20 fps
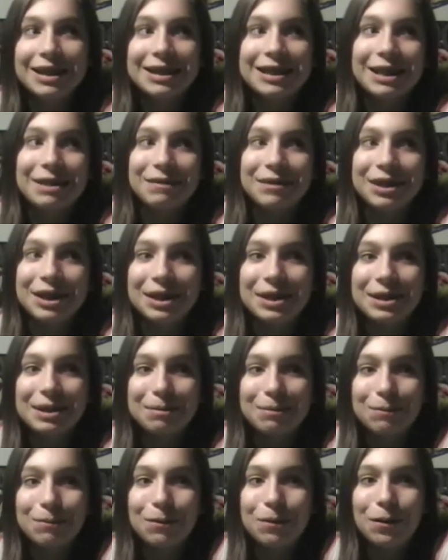because I haven't done
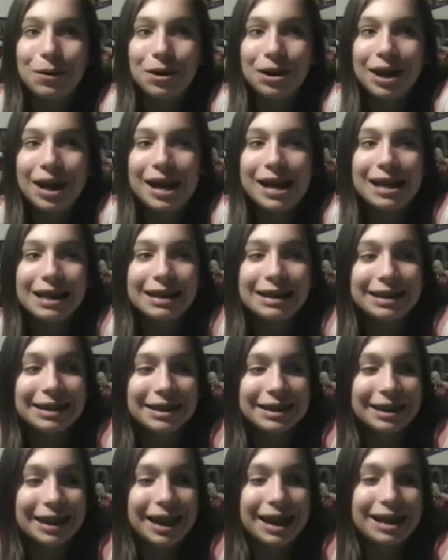this before and
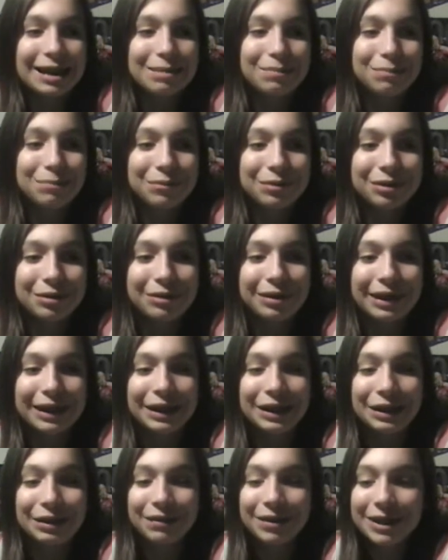I'm
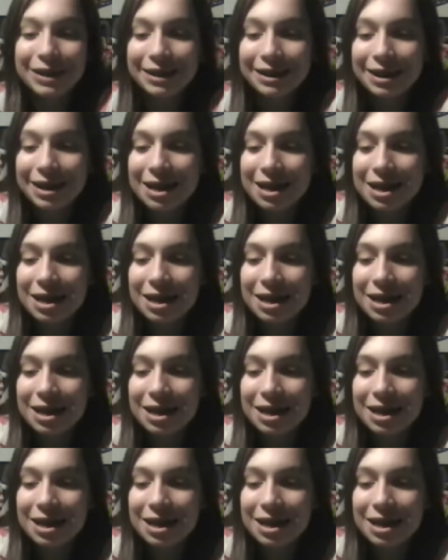really nervous.